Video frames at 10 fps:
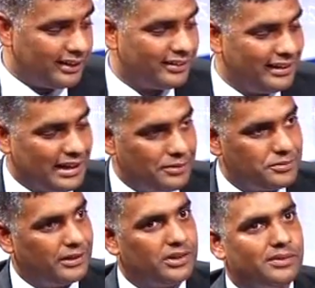that really comes
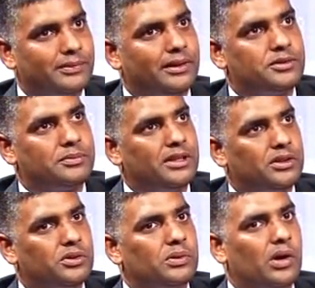in mind also when I speak
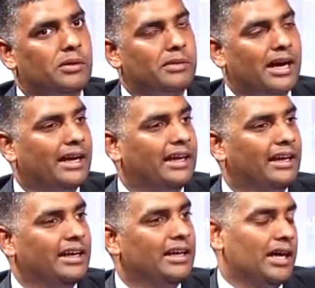to uh, my
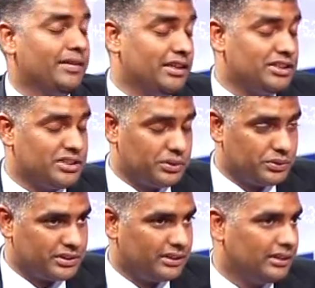uh,
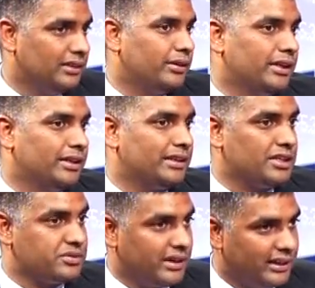institutional
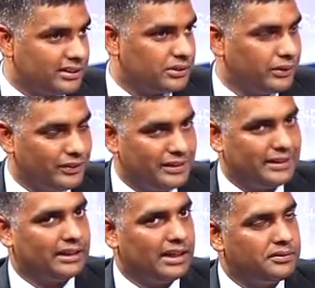as well as to the
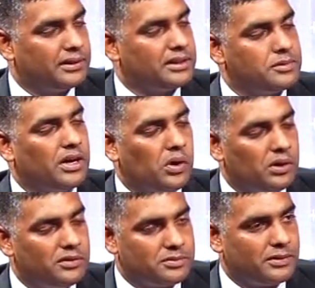retail clients. But something I
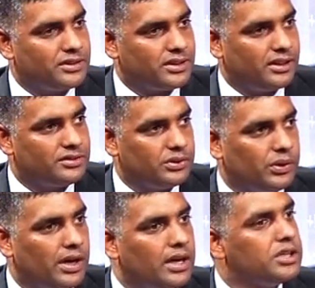always mention is you
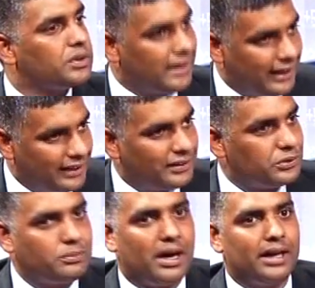know today
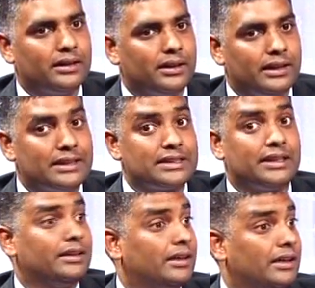when you buy a let's
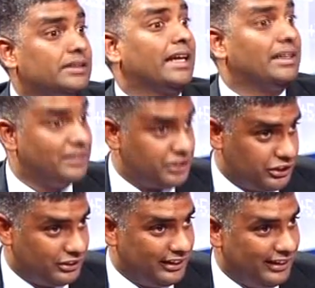say a, a
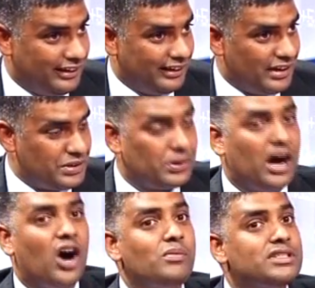television, yeah. you know
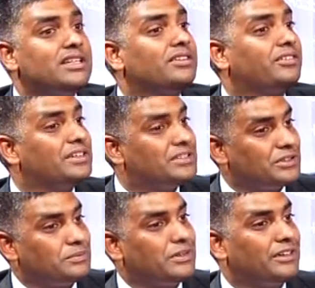how much
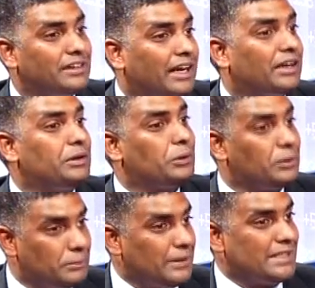research material that you
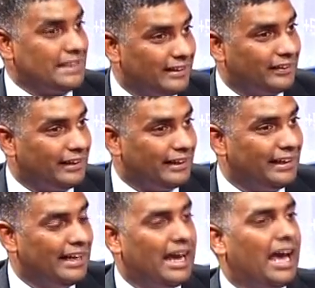could personally
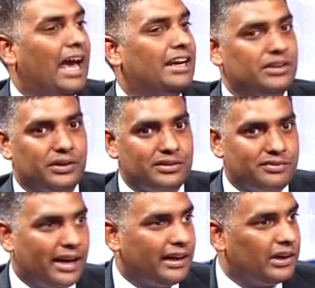read, exactly. and you're going to
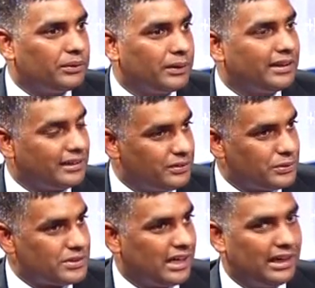find out what the
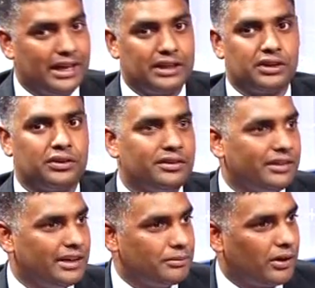reviews are like. You're going to
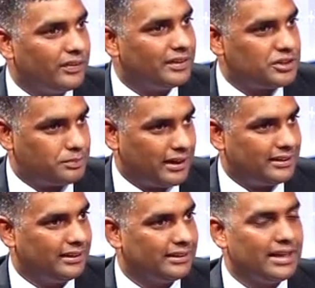read about the
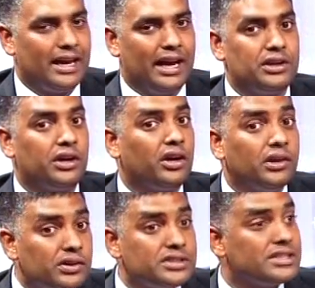spectacle, and you're
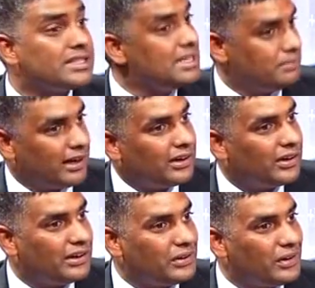not going to just depend
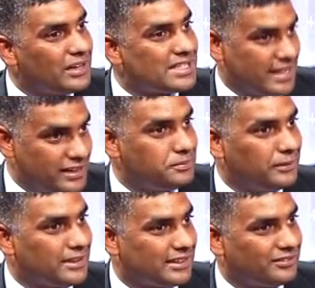on your
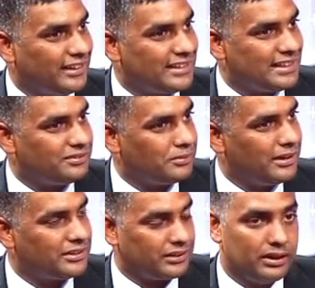salesperson for this
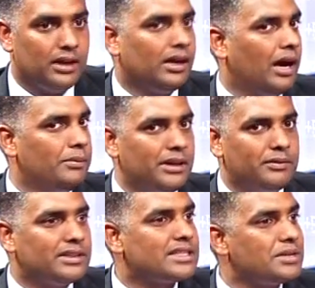information. I mean,
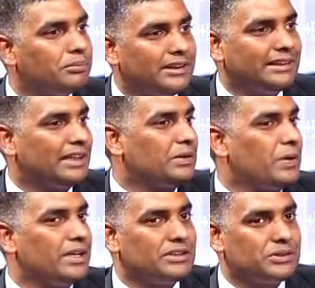even the simple things like
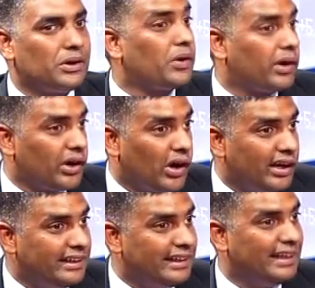going to going on a
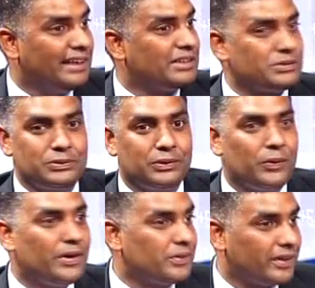holiday, to
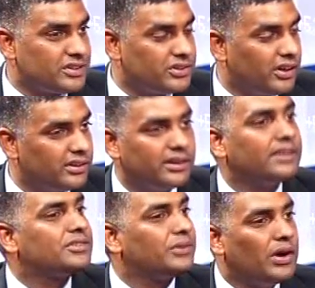going to a restaurant today.
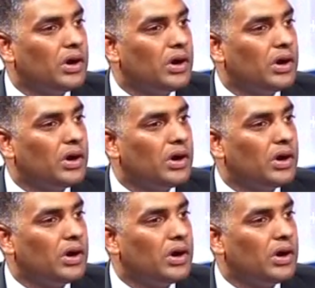So